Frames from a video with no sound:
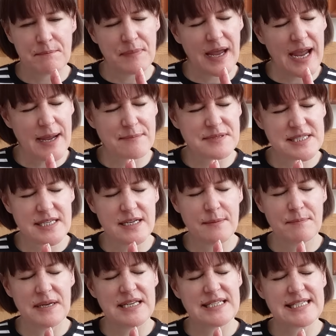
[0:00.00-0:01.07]
perhaps that had
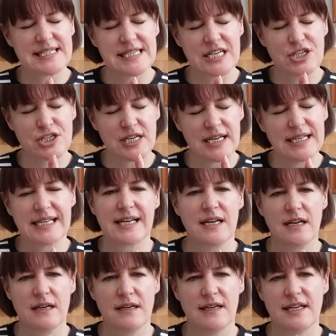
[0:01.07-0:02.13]
been stitched a little
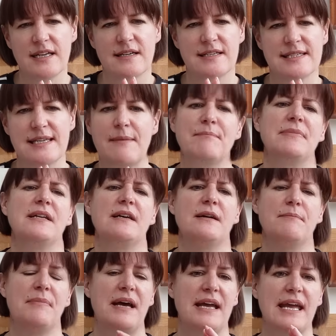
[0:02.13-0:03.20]
earlier, sampler
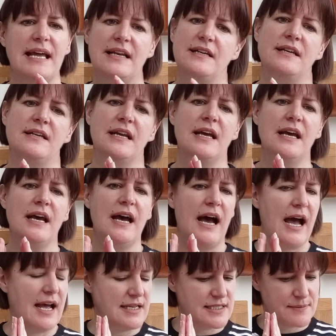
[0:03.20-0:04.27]
by Helen.
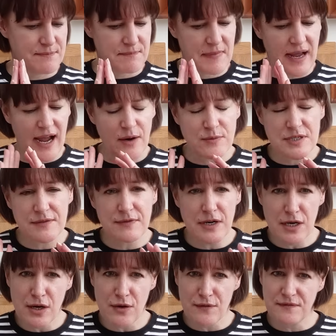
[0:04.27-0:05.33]
And I would have
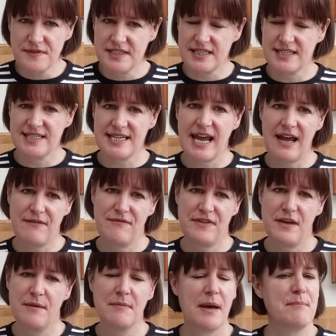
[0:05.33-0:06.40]
loved to have
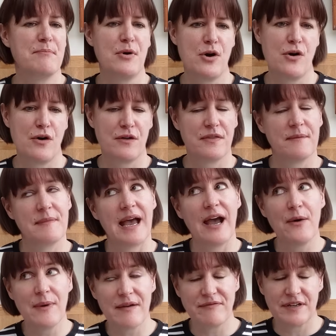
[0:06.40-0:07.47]
them both.
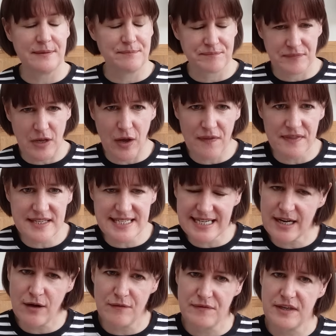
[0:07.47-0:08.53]
However, on the day
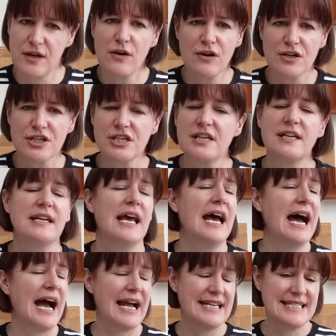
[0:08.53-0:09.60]
of the auction,
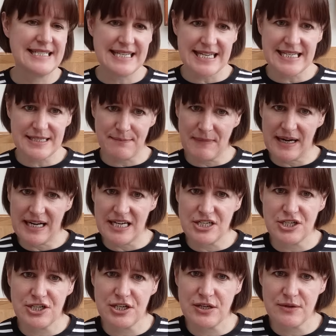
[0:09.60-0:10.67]
I did
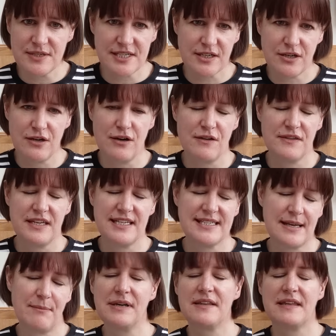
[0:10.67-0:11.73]
manage to secure the
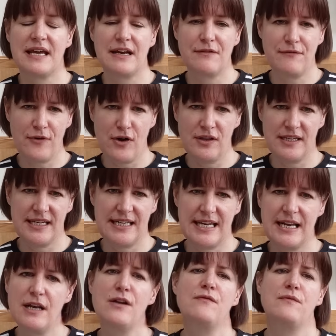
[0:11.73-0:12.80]
sampler that I'd fallen
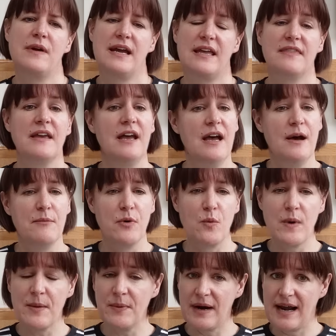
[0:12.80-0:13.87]
in love with, but
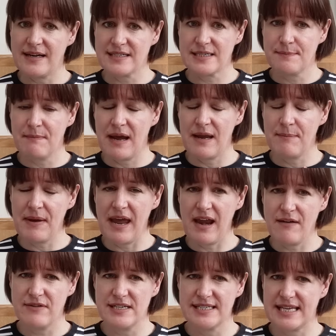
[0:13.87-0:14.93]
we were at my
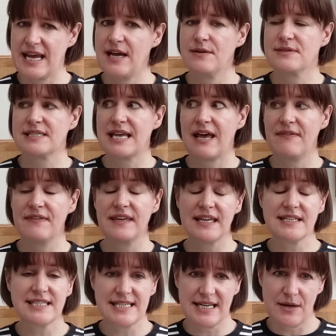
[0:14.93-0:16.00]
parents' house and the
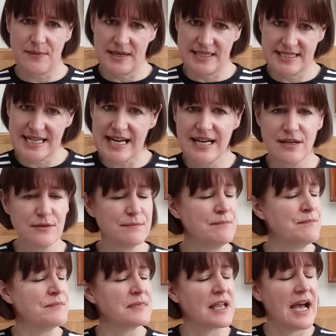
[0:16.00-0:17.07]
internet went down
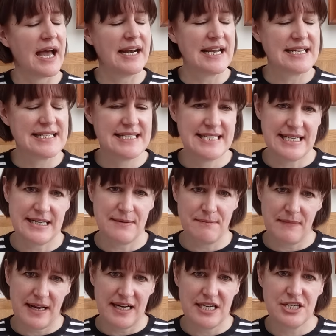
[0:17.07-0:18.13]
and I didn't
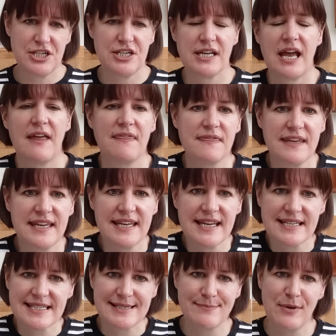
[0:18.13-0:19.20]
manage to get the
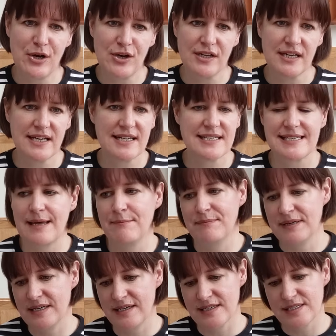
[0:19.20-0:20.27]
smaller
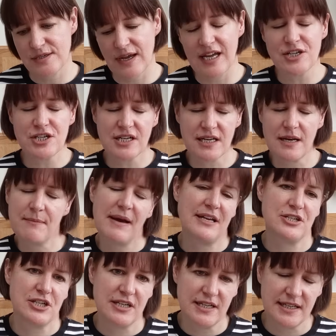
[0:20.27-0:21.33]
sampler. So as you can
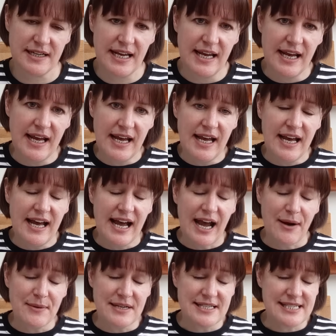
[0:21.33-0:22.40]
imagine, I
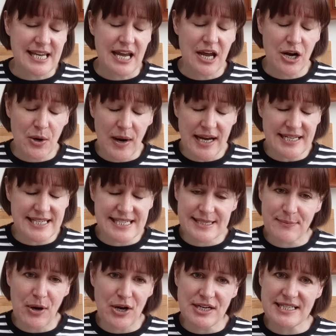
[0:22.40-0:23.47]
was quite
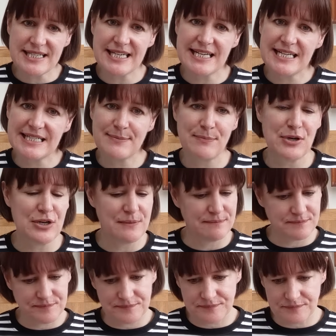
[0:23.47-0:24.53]
disappointed,
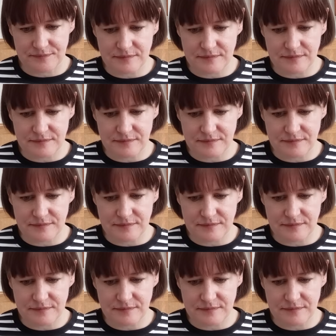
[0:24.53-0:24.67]
but